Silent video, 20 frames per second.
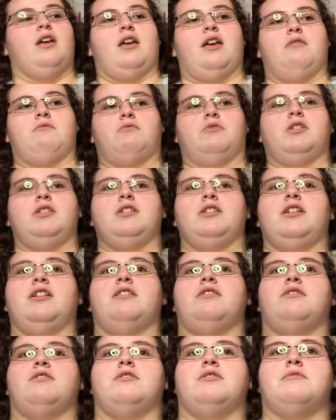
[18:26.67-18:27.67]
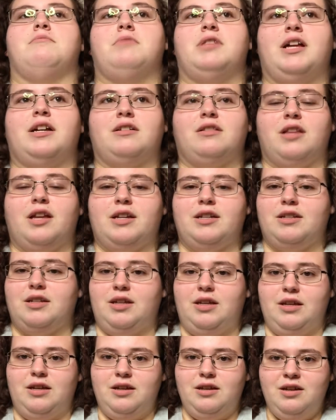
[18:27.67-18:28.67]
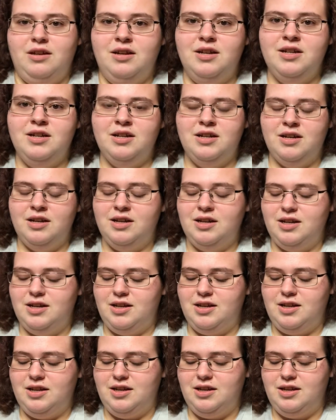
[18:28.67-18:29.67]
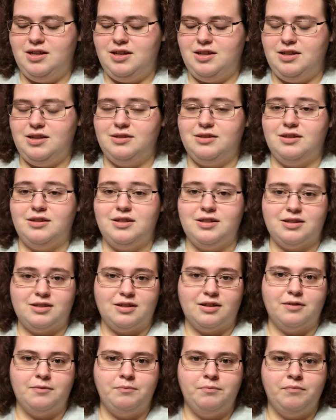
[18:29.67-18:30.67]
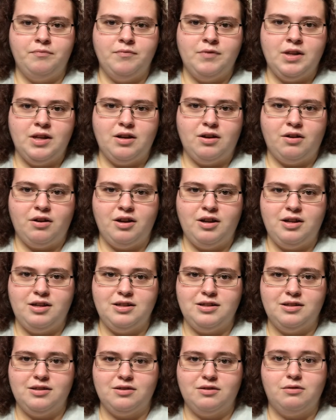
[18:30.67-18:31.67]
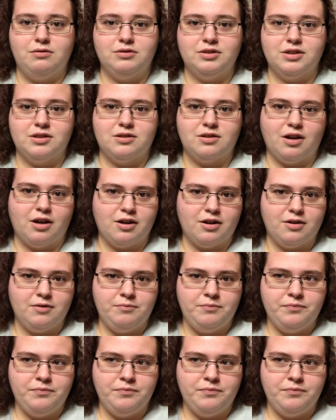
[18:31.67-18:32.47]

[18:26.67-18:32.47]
And one of the characters in Black Lightning is Anissa, his oldest daughter.